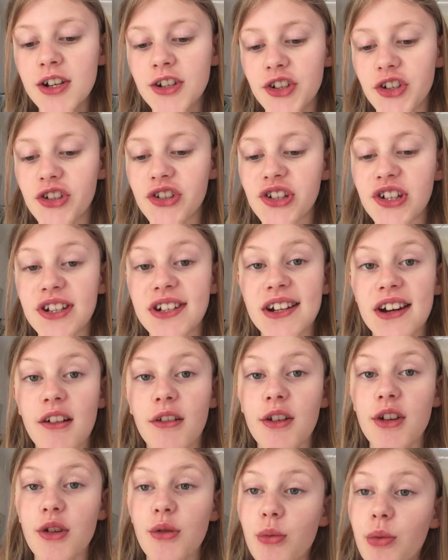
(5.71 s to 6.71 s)
just to tell
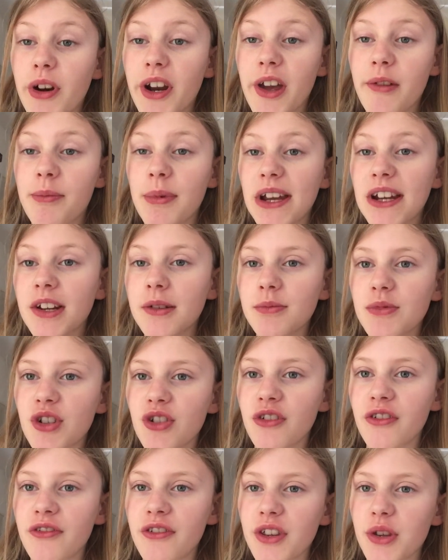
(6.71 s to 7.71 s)
you what I've been up
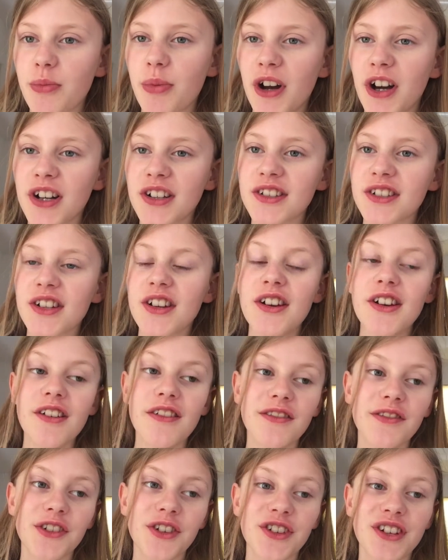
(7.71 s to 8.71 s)
to for the past
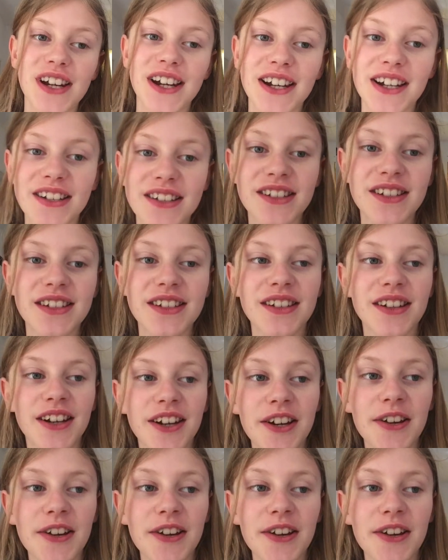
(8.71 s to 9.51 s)
few days.